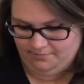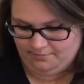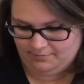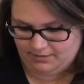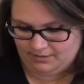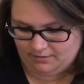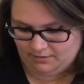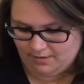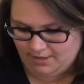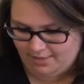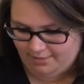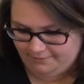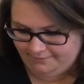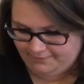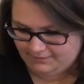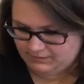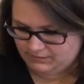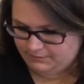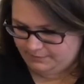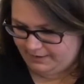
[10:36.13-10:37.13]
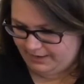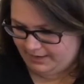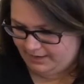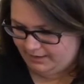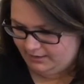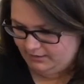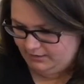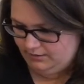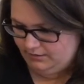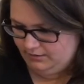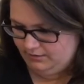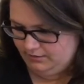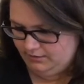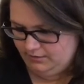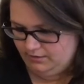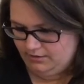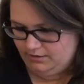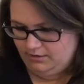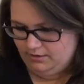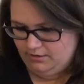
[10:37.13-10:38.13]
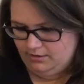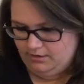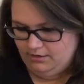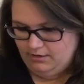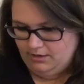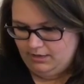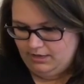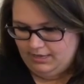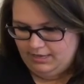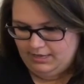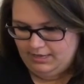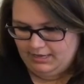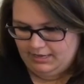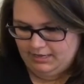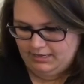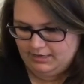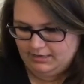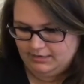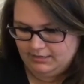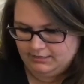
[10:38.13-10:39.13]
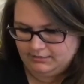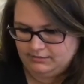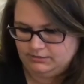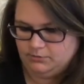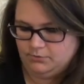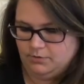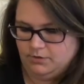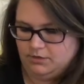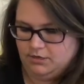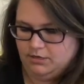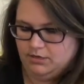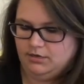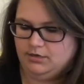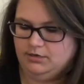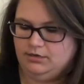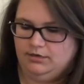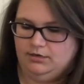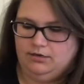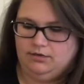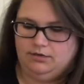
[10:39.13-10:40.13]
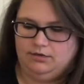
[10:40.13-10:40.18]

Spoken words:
My little elephant's bag. And this one,